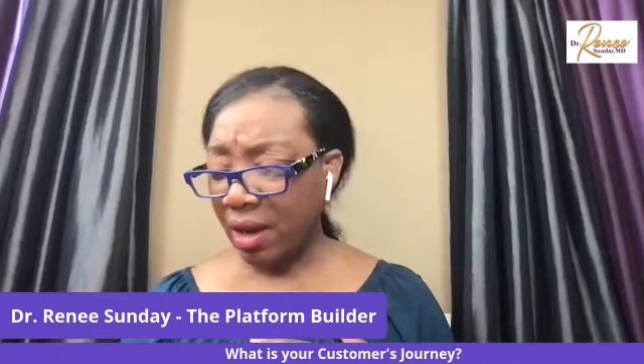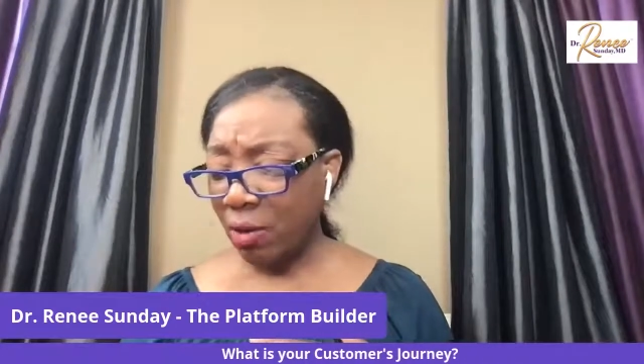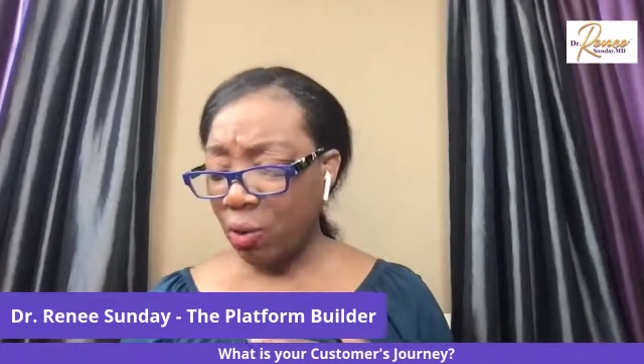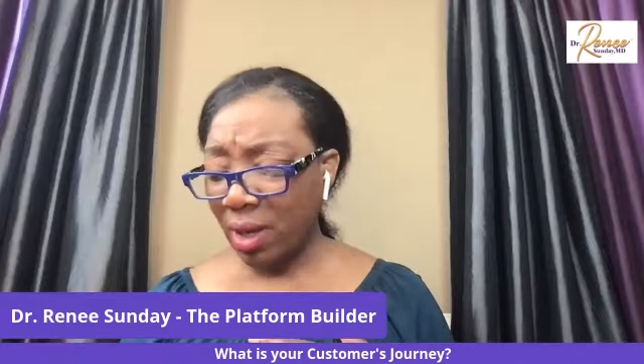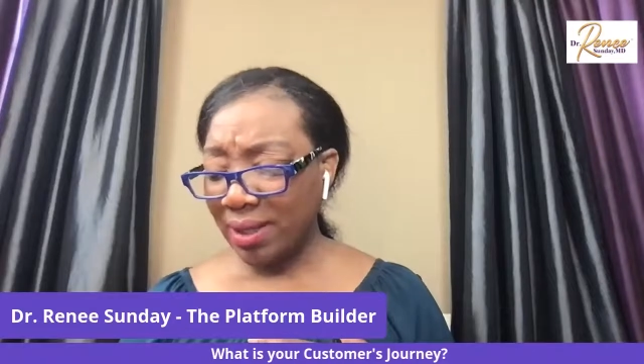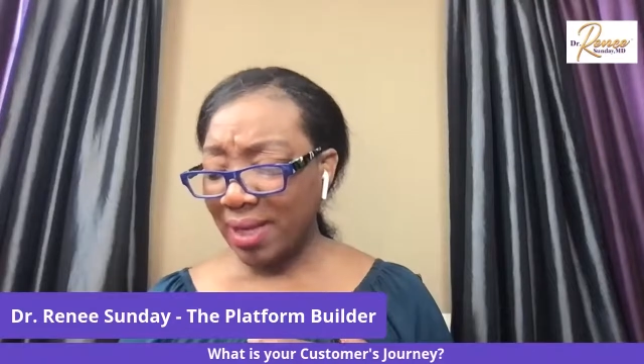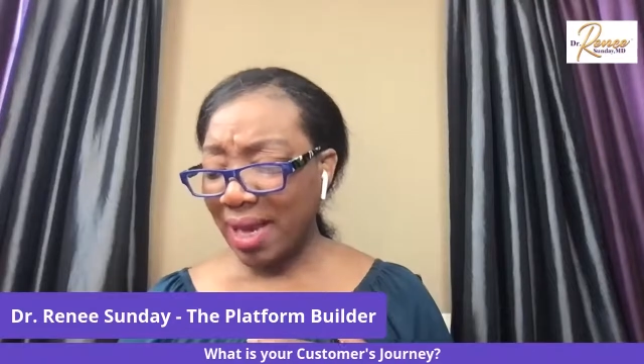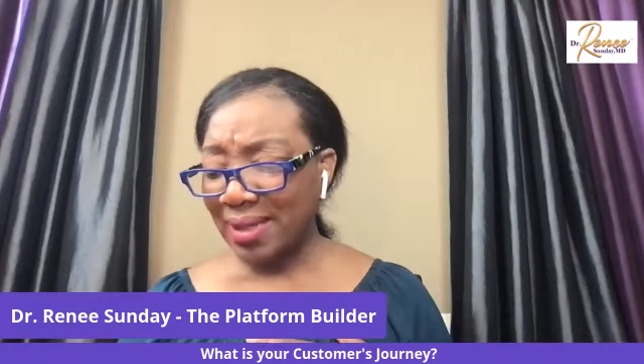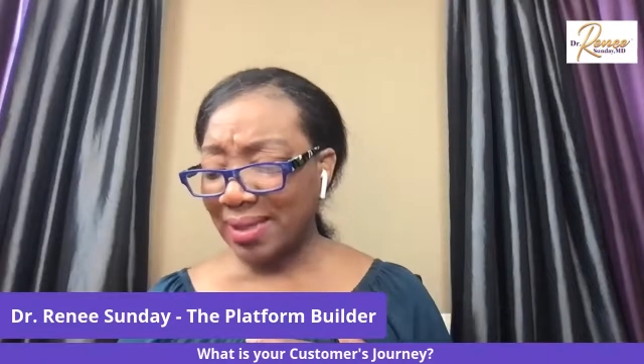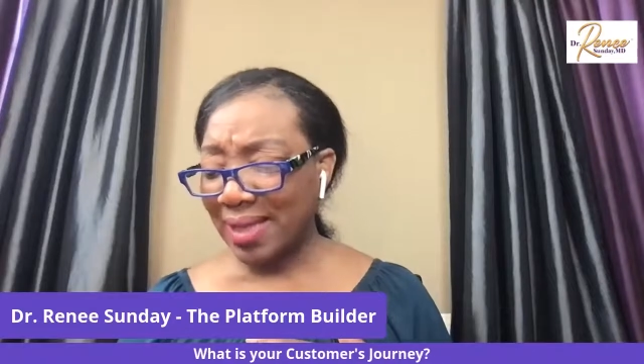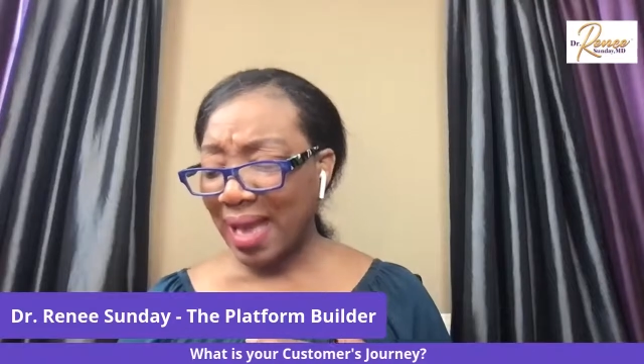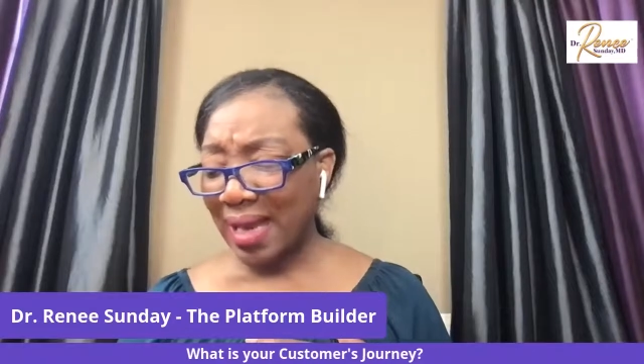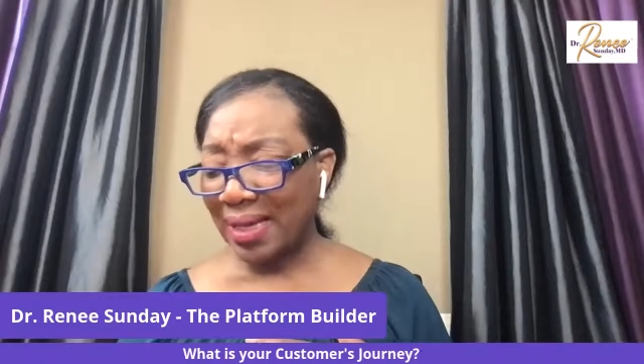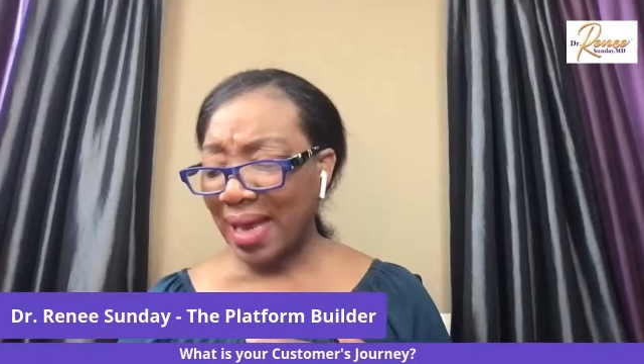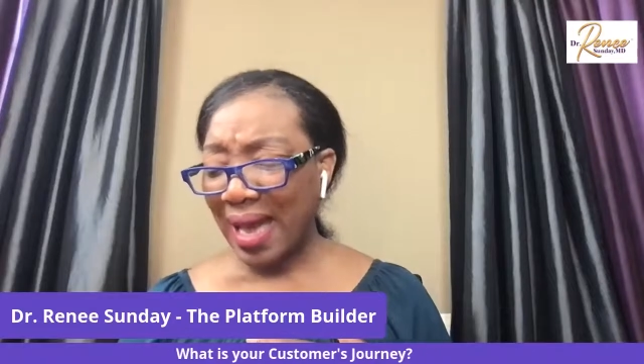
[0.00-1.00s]
Well, that's
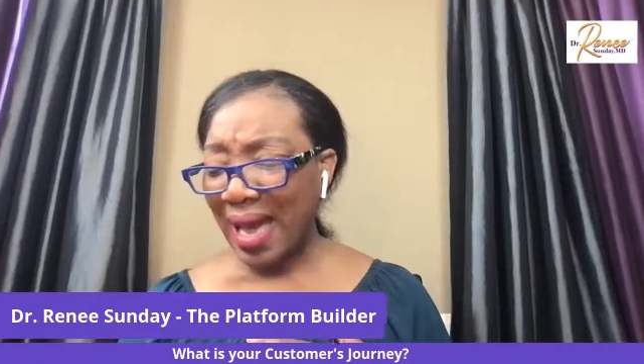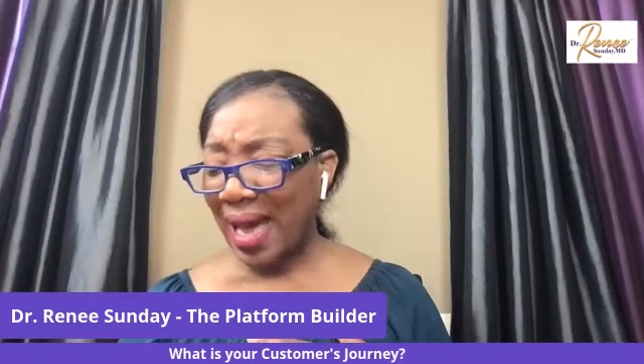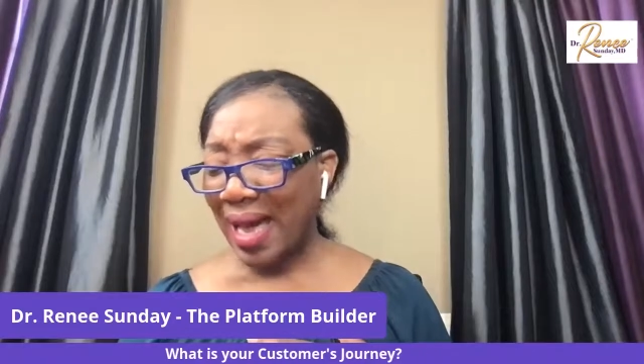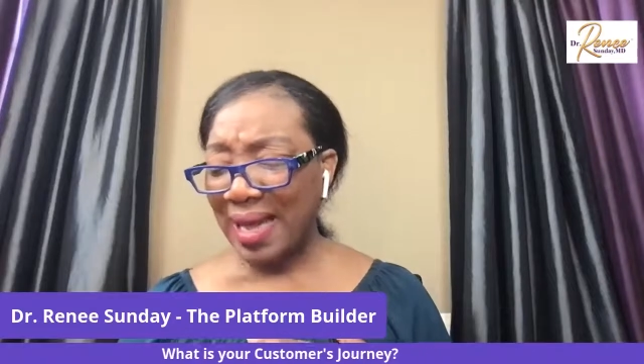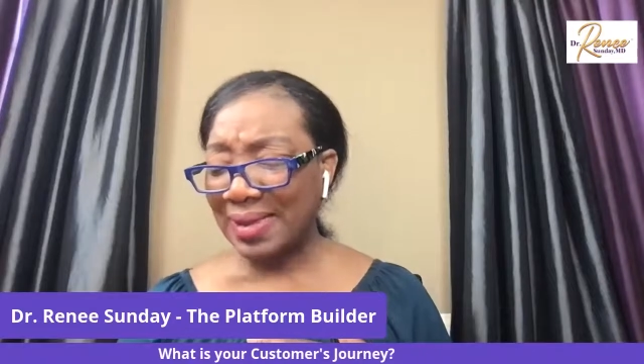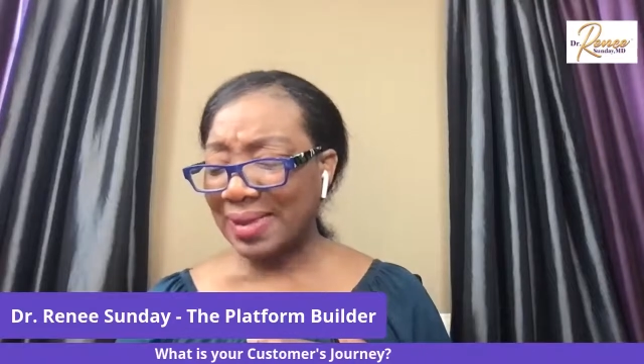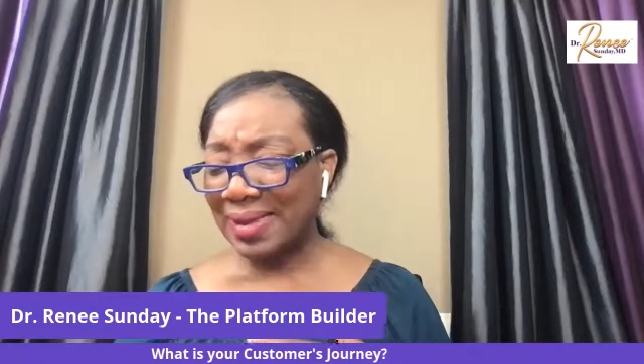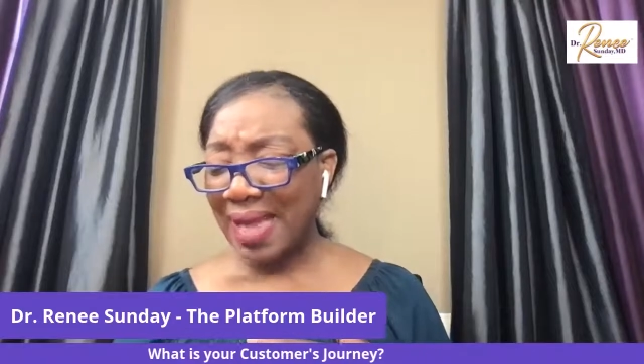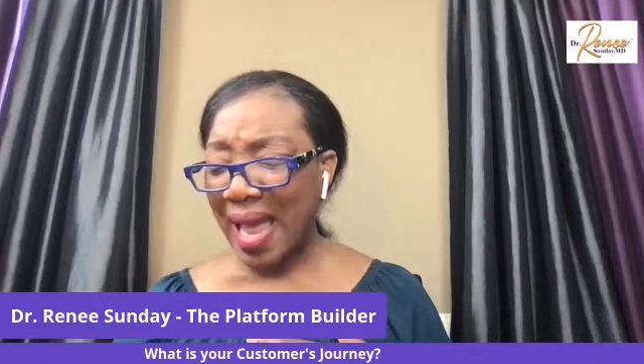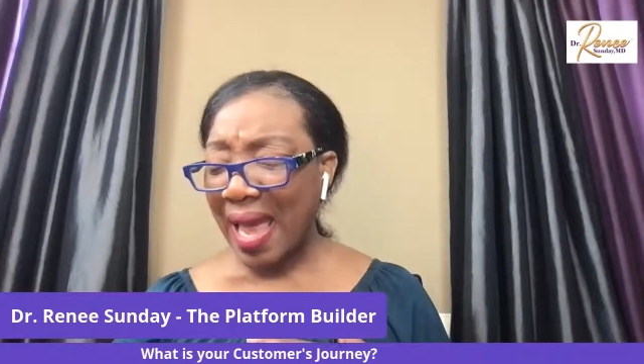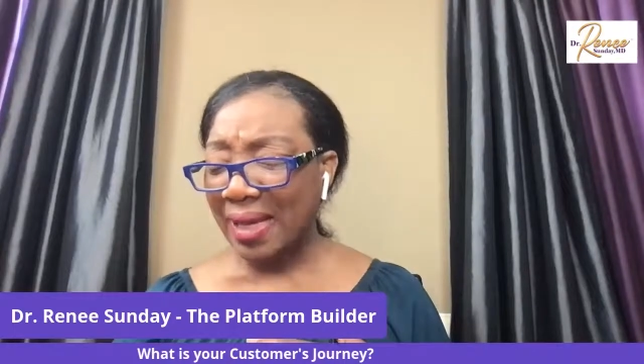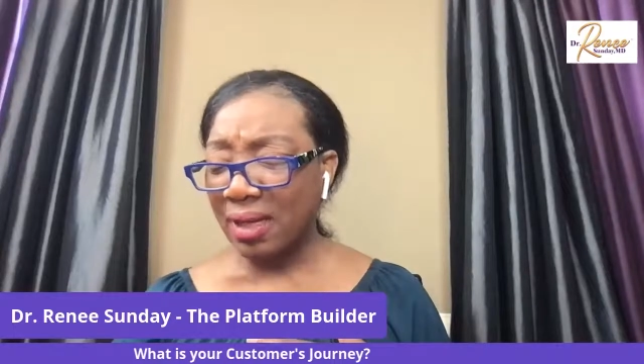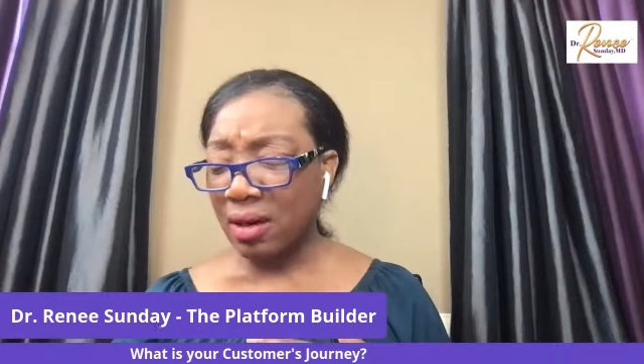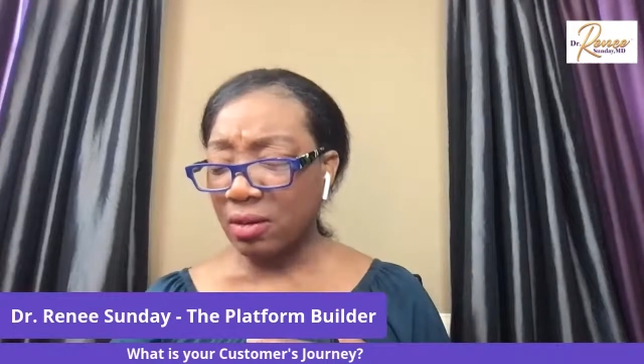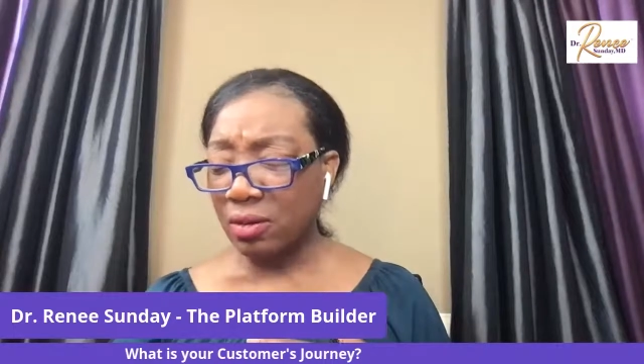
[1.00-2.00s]
not, how is that
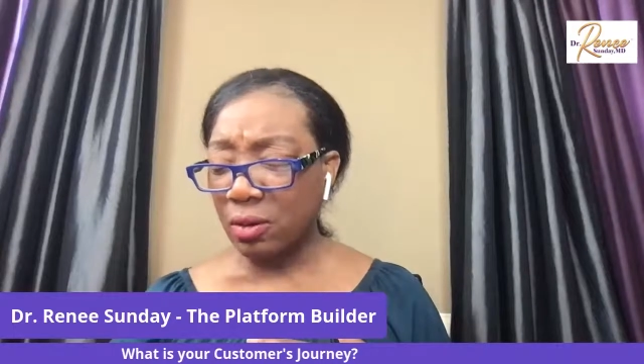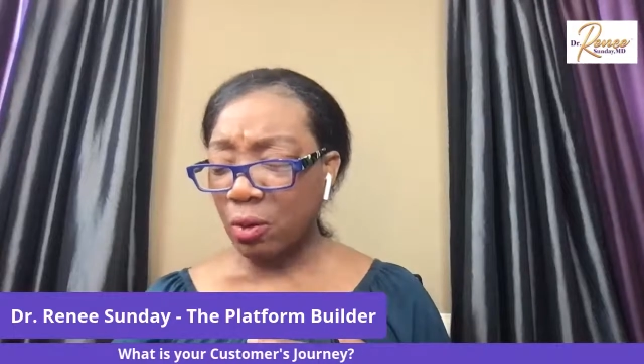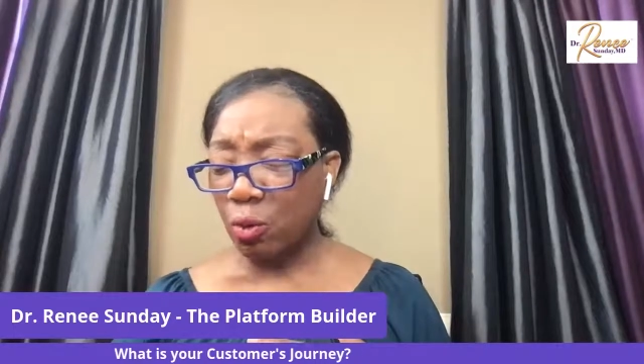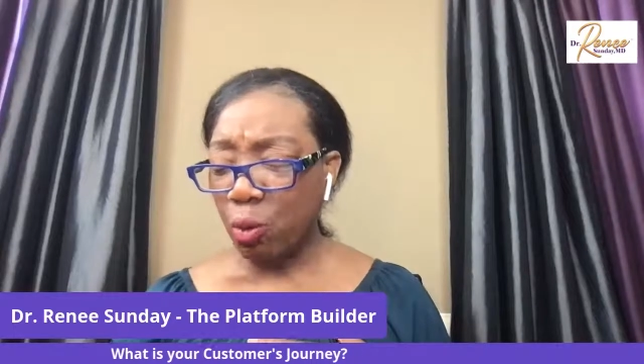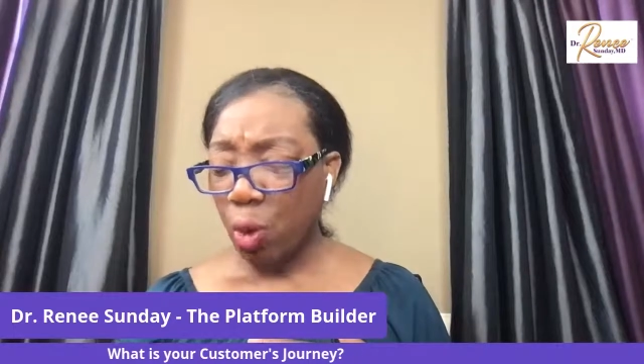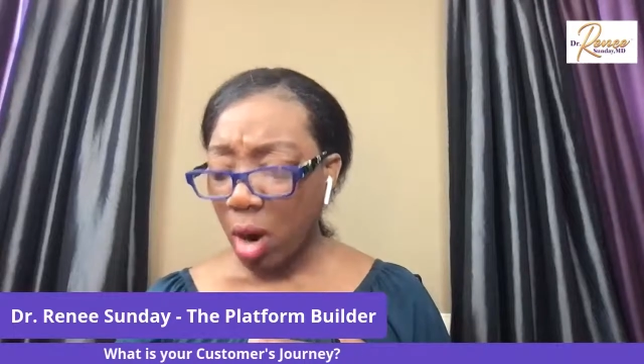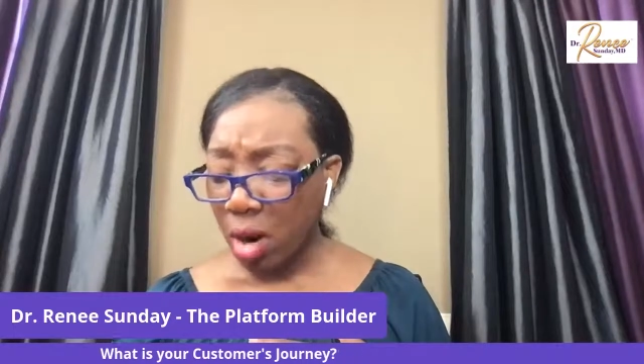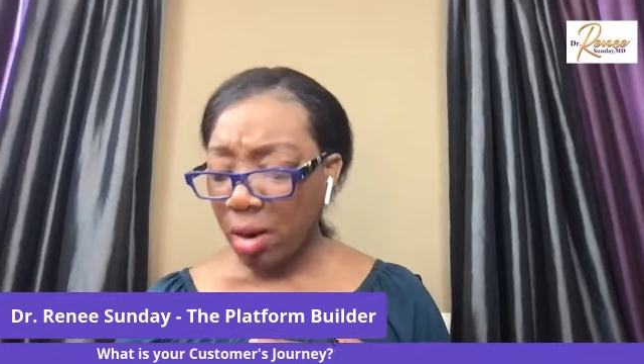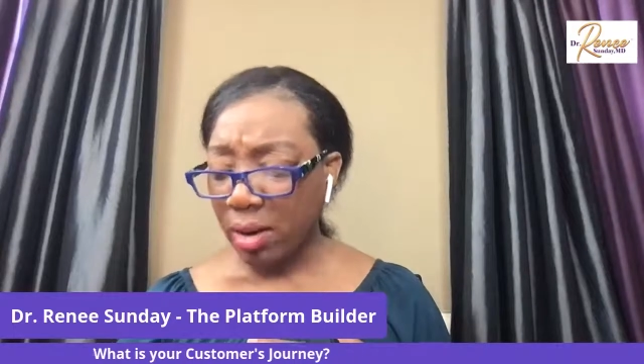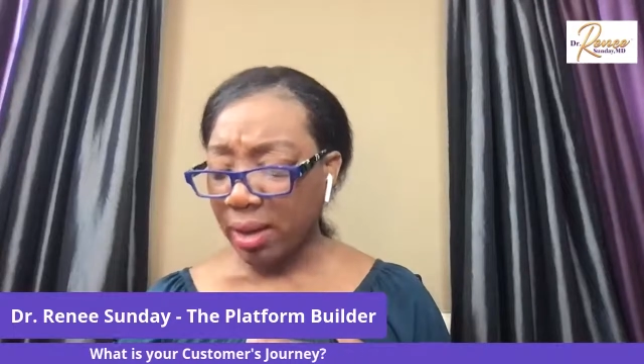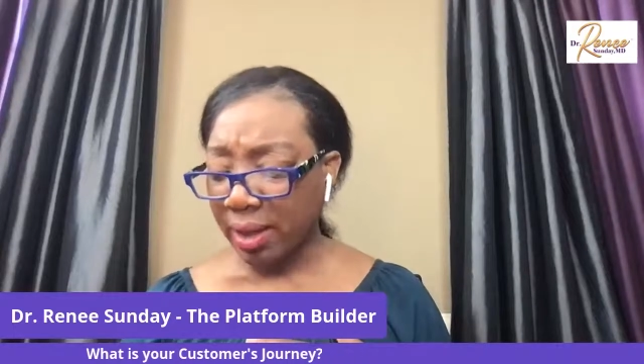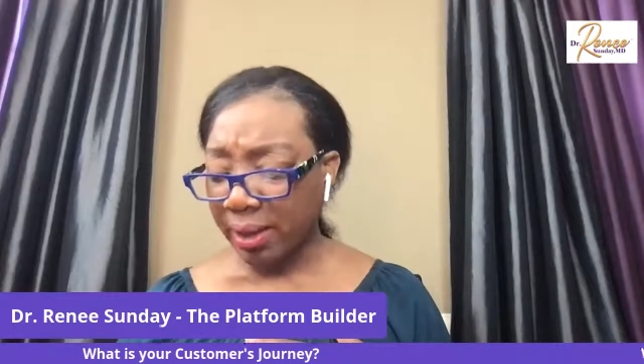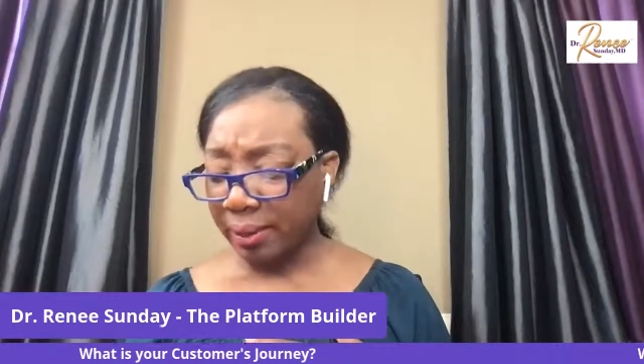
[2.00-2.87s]
gonna work